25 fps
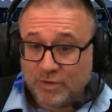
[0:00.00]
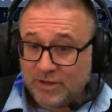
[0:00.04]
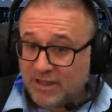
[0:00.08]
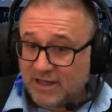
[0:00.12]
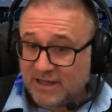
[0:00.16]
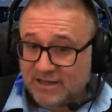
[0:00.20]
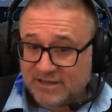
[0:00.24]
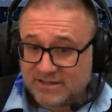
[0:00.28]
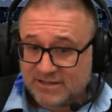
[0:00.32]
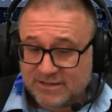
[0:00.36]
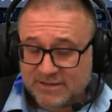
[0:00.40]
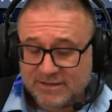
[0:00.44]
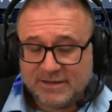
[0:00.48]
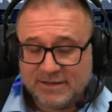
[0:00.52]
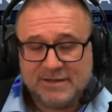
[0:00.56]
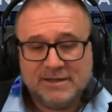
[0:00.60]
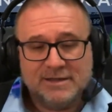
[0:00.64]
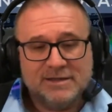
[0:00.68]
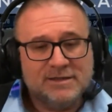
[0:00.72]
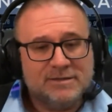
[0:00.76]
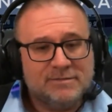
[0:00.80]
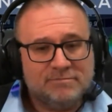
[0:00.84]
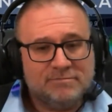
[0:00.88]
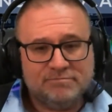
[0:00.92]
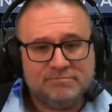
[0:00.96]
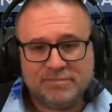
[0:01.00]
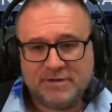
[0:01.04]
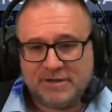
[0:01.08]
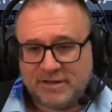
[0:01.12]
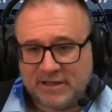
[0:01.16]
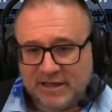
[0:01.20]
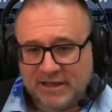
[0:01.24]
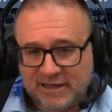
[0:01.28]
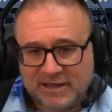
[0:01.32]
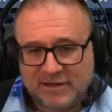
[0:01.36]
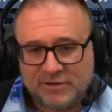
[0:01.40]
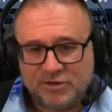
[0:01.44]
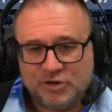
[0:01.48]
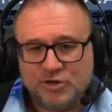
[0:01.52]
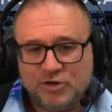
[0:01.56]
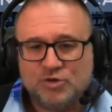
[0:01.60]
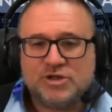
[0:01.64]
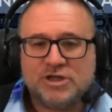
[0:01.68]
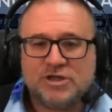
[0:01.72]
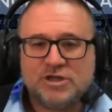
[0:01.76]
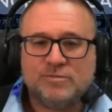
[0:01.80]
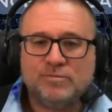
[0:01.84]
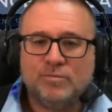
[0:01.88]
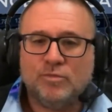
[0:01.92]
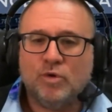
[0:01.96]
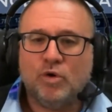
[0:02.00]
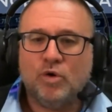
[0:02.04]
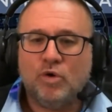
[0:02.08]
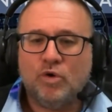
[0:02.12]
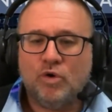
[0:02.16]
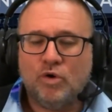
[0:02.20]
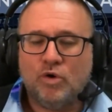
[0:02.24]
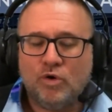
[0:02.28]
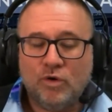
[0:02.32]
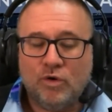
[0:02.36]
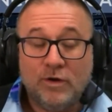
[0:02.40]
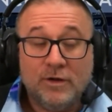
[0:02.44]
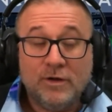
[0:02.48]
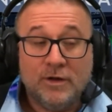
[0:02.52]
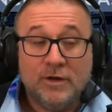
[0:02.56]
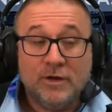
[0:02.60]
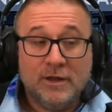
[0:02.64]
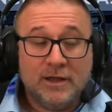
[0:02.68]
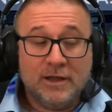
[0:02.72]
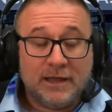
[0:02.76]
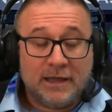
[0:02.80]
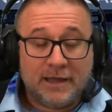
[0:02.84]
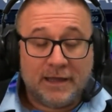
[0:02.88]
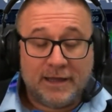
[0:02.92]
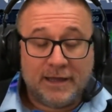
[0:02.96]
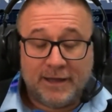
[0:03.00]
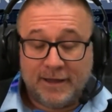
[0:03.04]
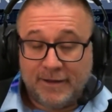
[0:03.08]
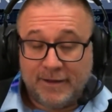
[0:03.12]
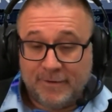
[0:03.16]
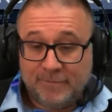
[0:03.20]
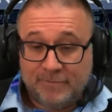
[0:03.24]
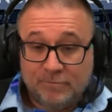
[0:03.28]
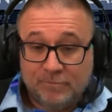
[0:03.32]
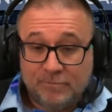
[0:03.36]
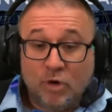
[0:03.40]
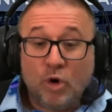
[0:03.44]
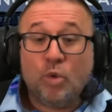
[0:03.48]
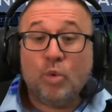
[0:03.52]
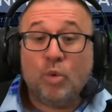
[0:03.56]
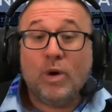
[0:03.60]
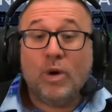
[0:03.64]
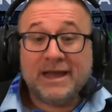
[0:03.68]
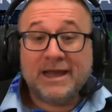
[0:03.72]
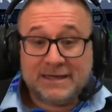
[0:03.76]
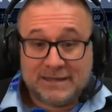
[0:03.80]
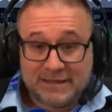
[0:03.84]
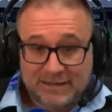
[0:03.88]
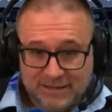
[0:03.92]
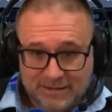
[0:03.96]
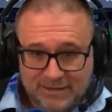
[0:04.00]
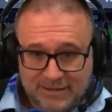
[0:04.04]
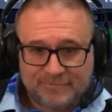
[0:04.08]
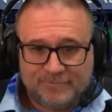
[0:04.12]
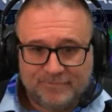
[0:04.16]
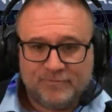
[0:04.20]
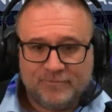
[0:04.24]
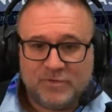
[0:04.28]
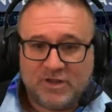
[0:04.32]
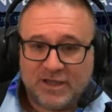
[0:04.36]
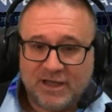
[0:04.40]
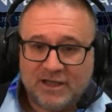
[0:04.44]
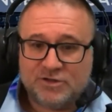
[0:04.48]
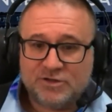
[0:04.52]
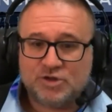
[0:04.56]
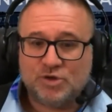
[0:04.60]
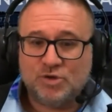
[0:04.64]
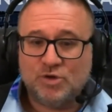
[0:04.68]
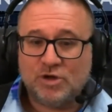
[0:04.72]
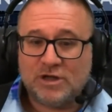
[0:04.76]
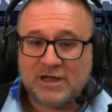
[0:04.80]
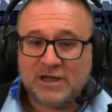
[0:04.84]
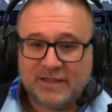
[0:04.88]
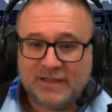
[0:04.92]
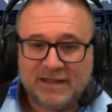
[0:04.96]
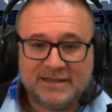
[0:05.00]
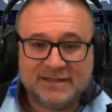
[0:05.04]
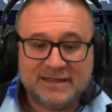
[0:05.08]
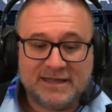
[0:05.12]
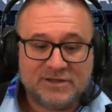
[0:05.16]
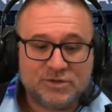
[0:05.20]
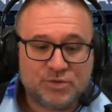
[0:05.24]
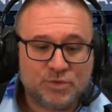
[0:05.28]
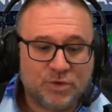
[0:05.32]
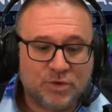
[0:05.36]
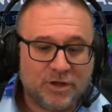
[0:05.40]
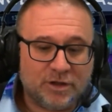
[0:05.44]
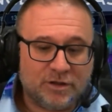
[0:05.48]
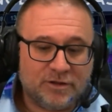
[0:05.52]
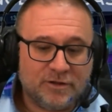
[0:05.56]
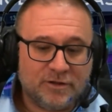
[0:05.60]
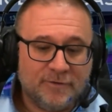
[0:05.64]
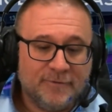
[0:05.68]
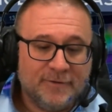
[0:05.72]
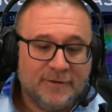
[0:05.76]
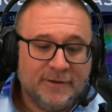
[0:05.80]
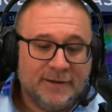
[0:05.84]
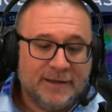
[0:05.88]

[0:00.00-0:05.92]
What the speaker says: with us, but they can use it more widely, to look at their net worth.